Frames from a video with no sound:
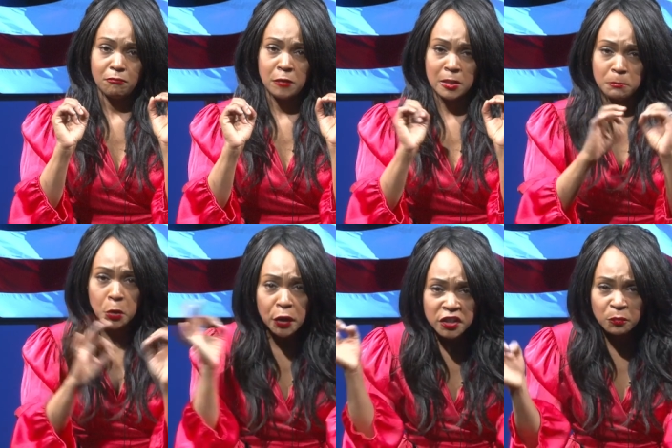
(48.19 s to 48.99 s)
these
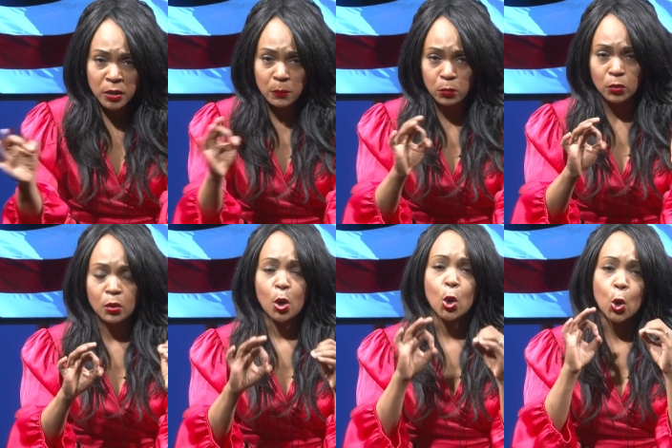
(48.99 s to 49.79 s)
millions of people,
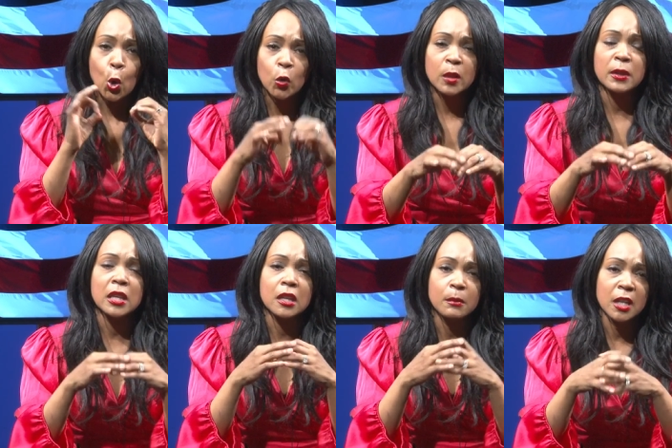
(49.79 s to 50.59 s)
are only being
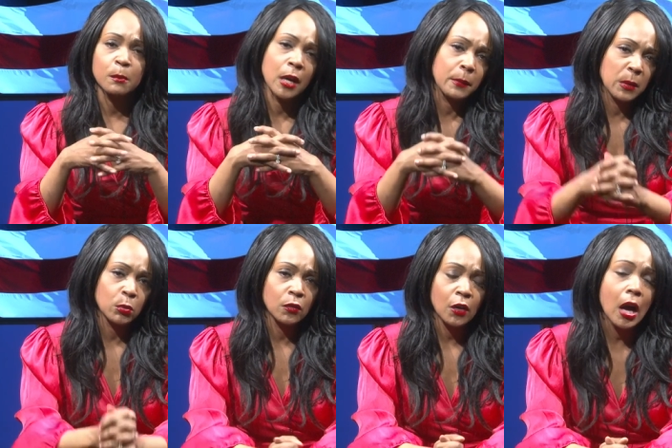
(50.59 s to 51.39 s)
committed by
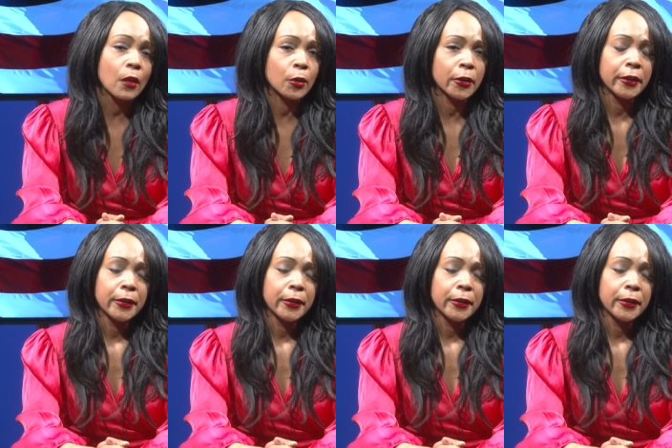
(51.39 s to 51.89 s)
people of color?